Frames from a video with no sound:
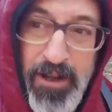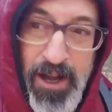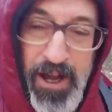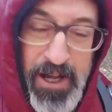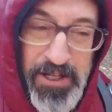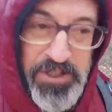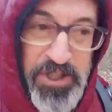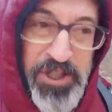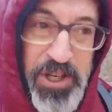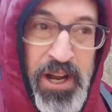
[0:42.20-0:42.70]

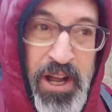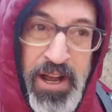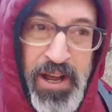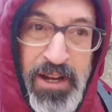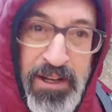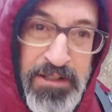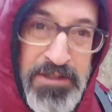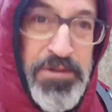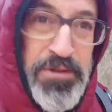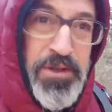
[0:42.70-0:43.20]
hatchet,
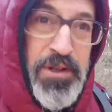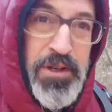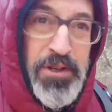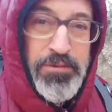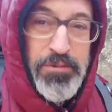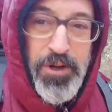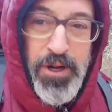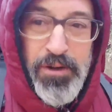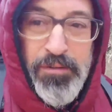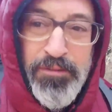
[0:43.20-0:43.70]
axe,
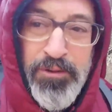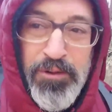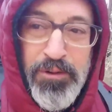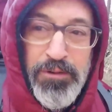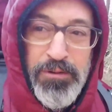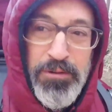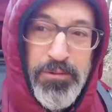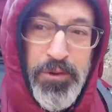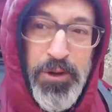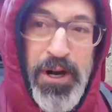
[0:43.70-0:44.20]

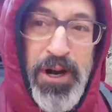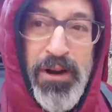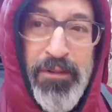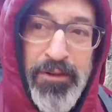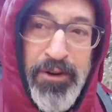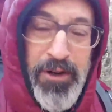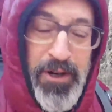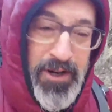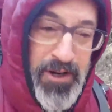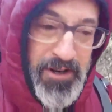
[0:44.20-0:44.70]
rifle,
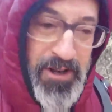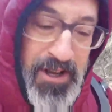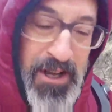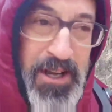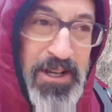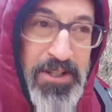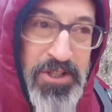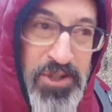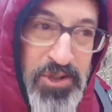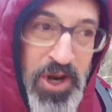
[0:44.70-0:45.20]
whatever,
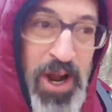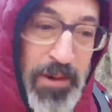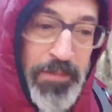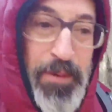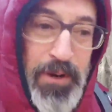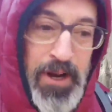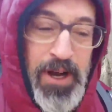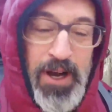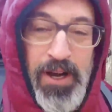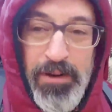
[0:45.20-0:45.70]

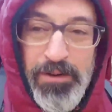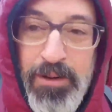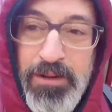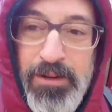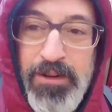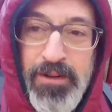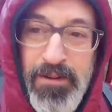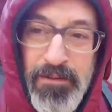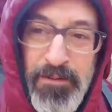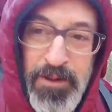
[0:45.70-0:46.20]
strap it on.
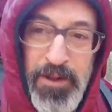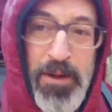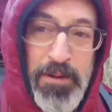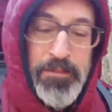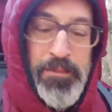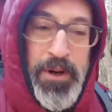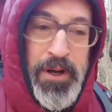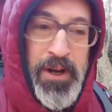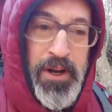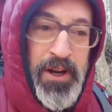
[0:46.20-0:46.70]

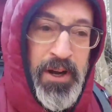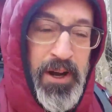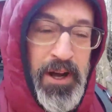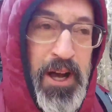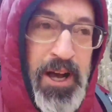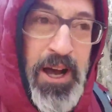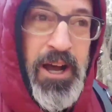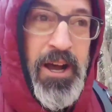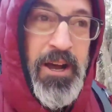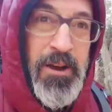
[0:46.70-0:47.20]
But
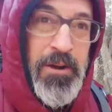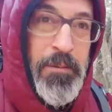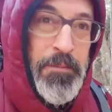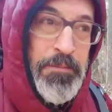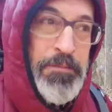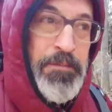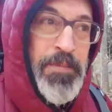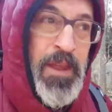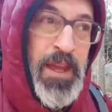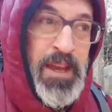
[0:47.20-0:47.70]

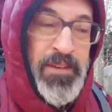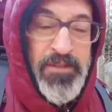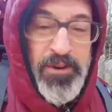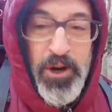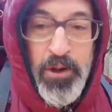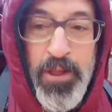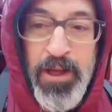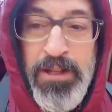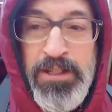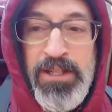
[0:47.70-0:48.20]
even
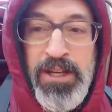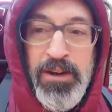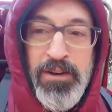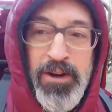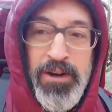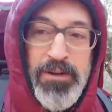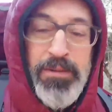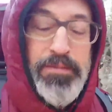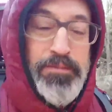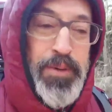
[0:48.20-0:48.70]
though that's how
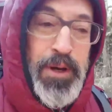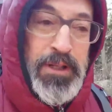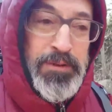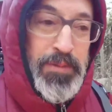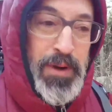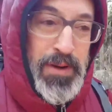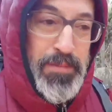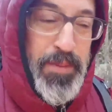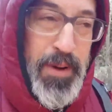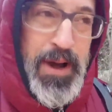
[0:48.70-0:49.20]
I
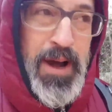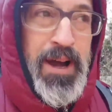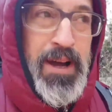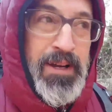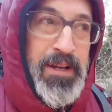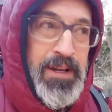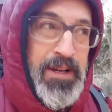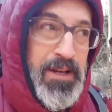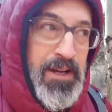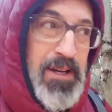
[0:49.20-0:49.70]
picked my
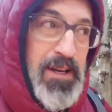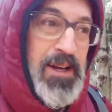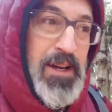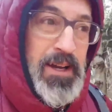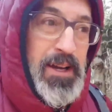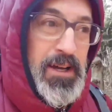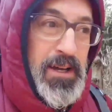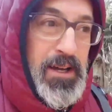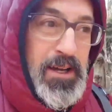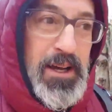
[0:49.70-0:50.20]
pack,
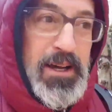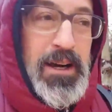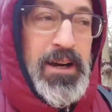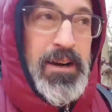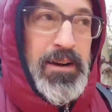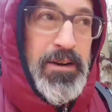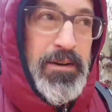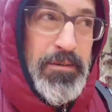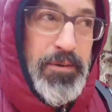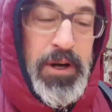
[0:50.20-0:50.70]

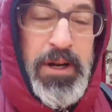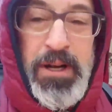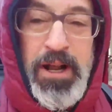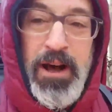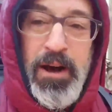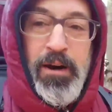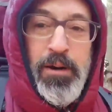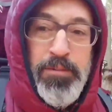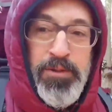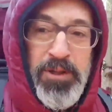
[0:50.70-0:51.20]
right
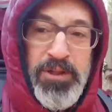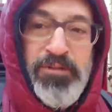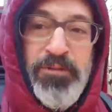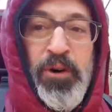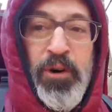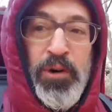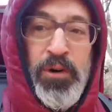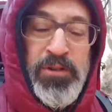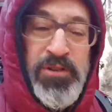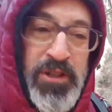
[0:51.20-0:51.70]
now I'm just
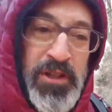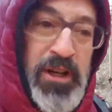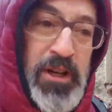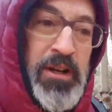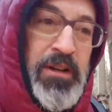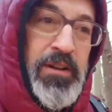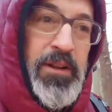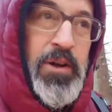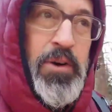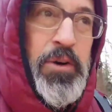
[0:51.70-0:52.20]
focusing
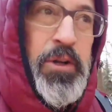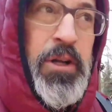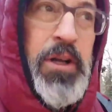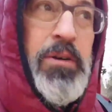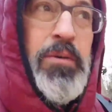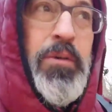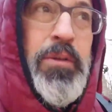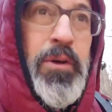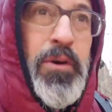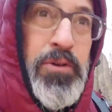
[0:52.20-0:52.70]
on loading
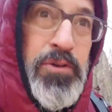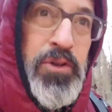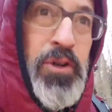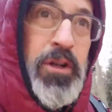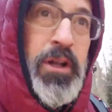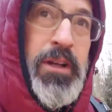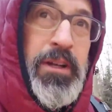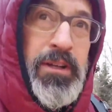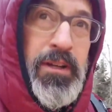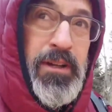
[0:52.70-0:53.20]
it with
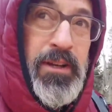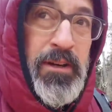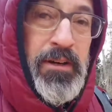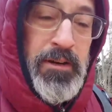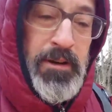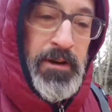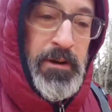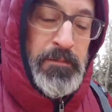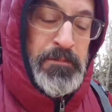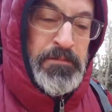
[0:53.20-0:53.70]
ultralight
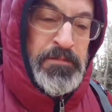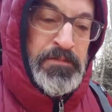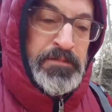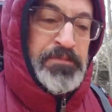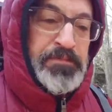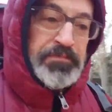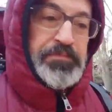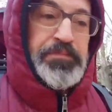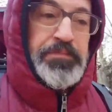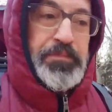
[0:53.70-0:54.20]
gear.
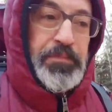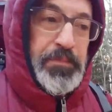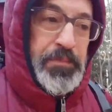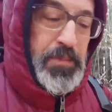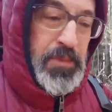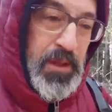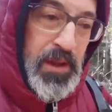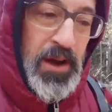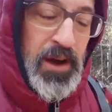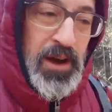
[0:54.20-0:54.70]

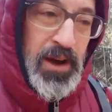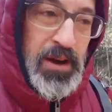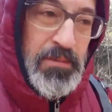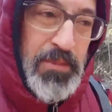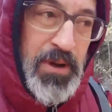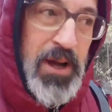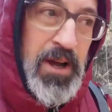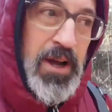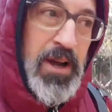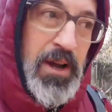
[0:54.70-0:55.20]

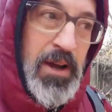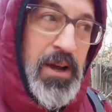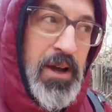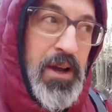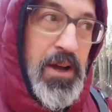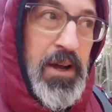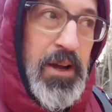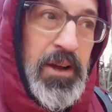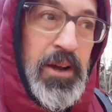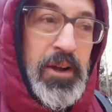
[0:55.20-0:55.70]

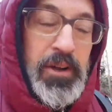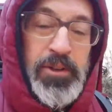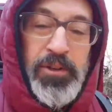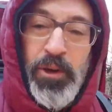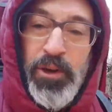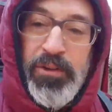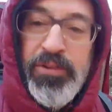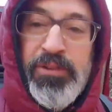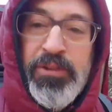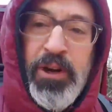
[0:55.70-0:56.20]

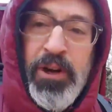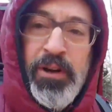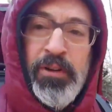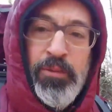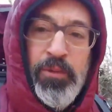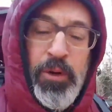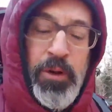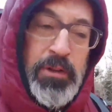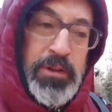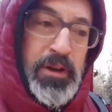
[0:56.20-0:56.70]
So I
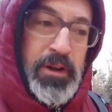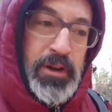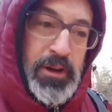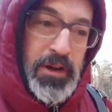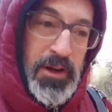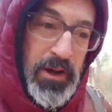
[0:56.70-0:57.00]
started with